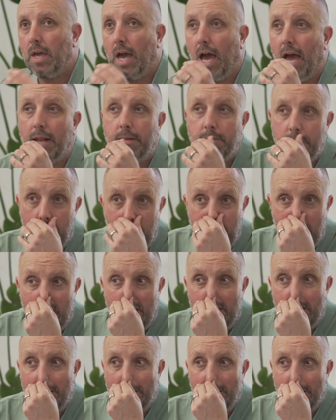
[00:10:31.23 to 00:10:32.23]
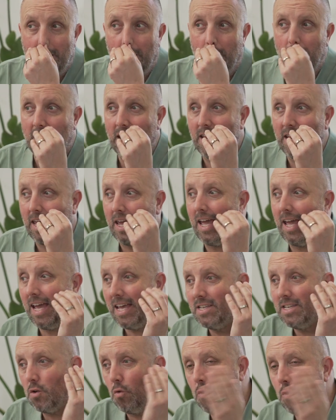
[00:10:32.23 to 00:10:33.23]
And, it
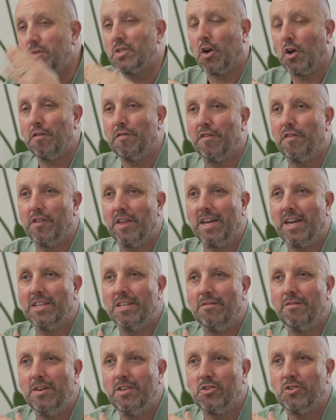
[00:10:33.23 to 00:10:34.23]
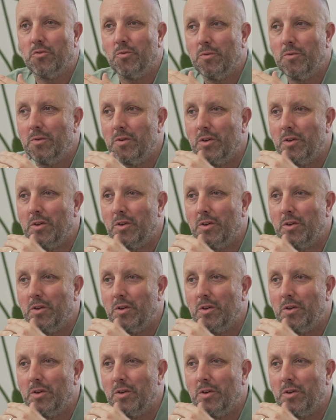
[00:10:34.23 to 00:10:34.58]
is also for the individual.